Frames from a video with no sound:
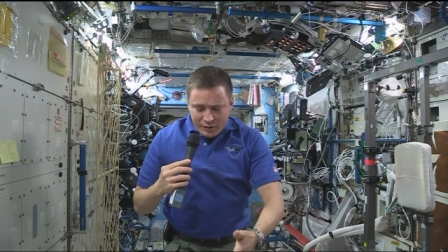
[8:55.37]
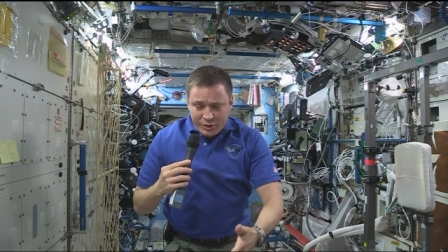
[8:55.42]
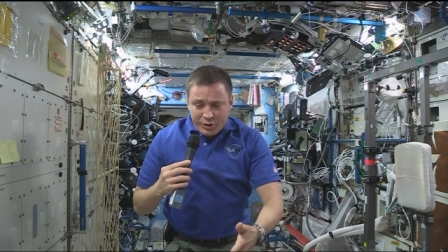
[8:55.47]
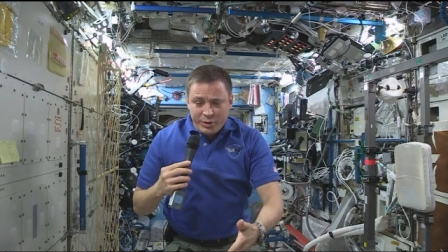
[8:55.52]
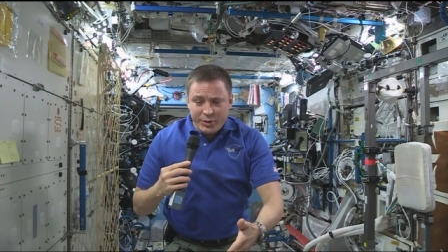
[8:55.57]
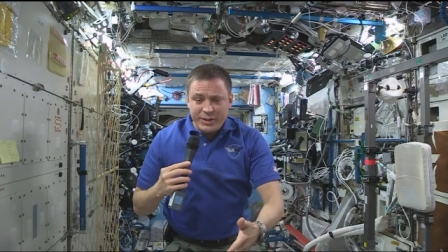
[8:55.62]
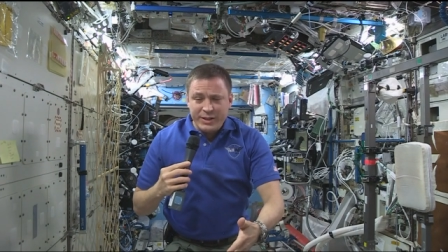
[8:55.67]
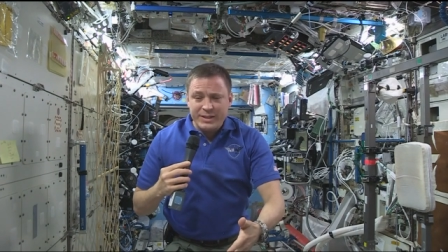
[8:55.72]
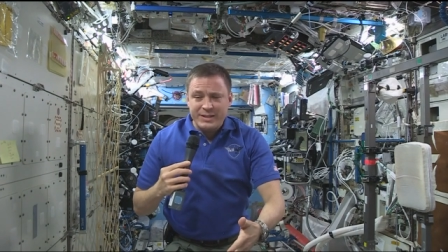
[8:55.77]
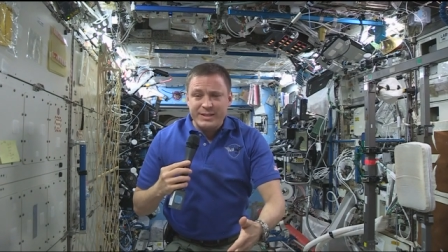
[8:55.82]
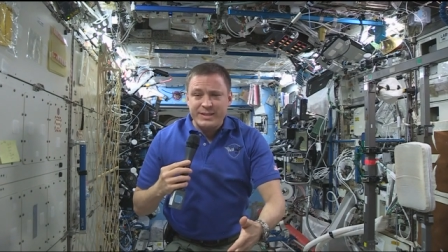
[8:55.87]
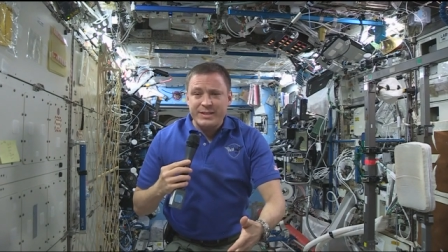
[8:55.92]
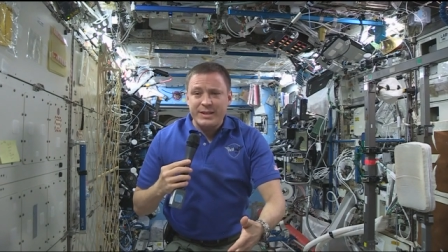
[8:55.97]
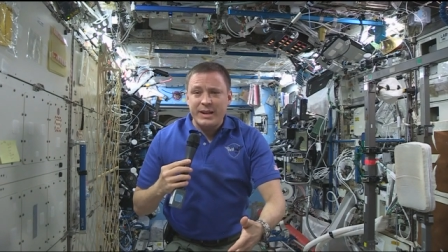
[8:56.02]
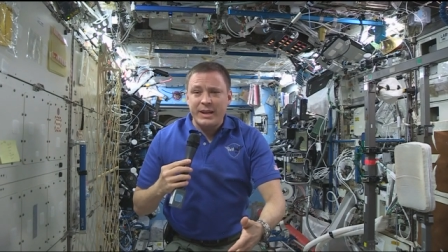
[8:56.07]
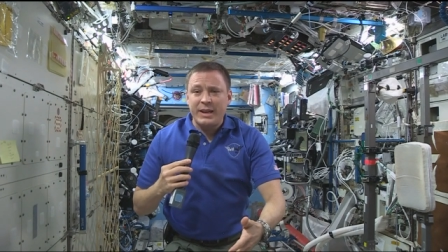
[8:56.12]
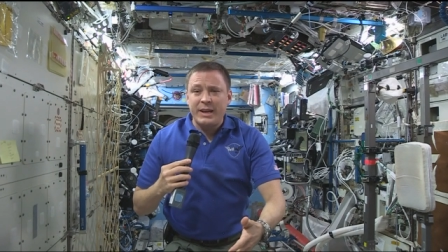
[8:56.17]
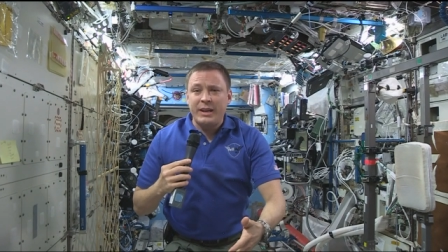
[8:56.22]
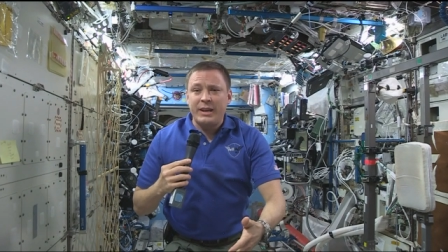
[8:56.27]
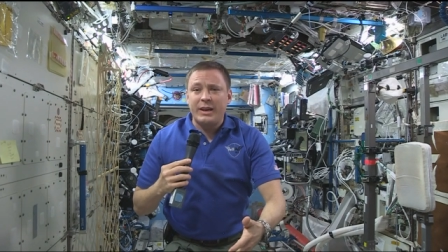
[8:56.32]
doing a
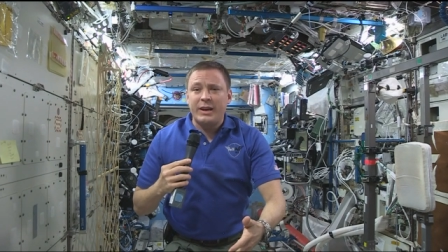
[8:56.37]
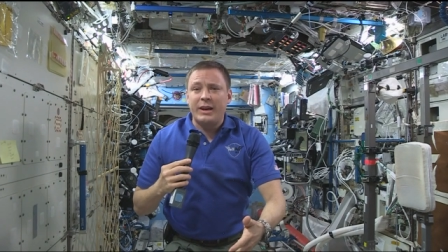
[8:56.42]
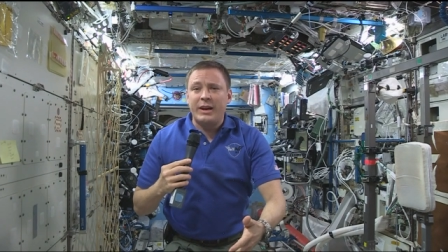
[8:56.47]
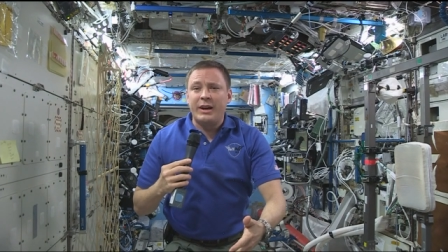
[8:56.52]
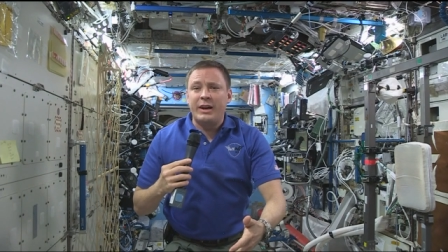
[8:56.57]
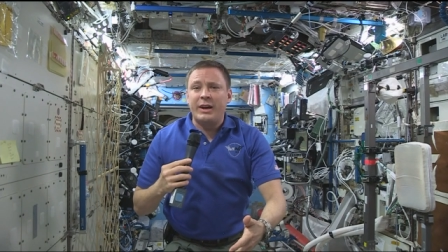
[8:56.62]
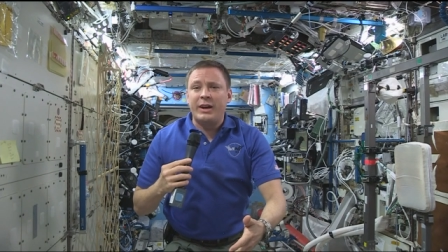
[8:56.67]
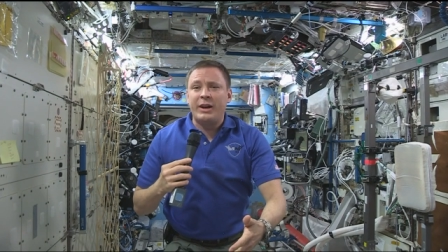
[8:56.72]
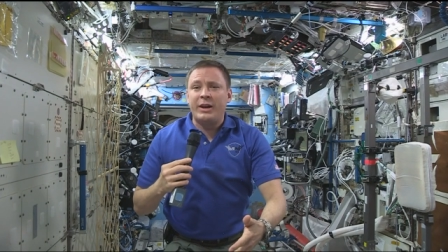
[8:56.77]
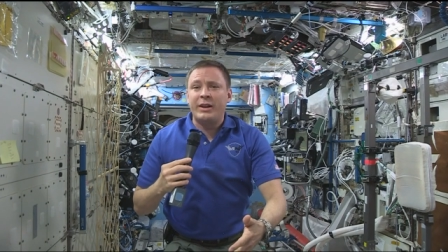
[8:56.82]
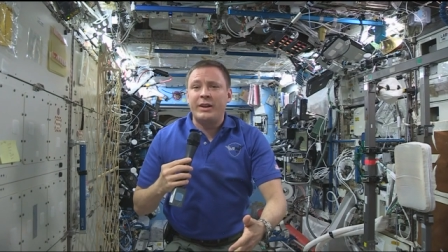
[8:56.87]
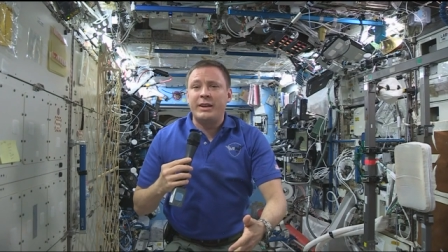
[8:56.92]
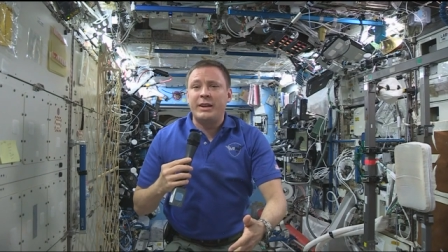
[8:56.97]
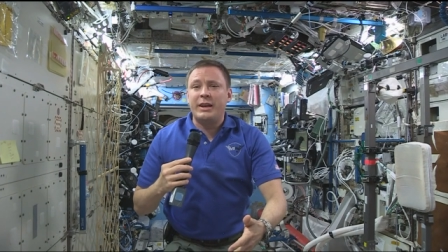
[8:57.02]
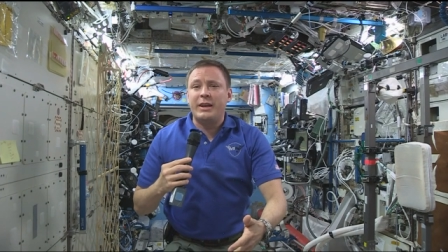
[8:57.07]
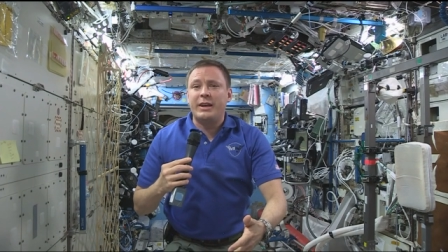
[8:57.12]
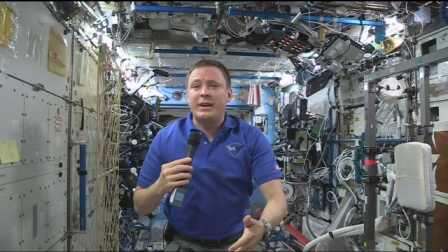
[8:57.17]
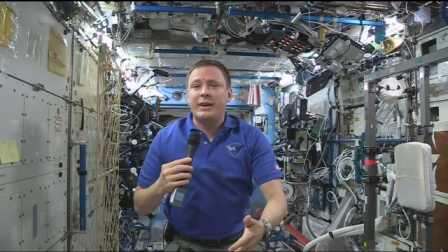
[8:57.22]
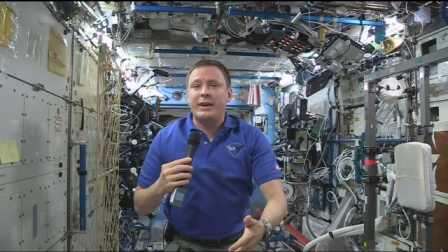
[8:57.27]
study on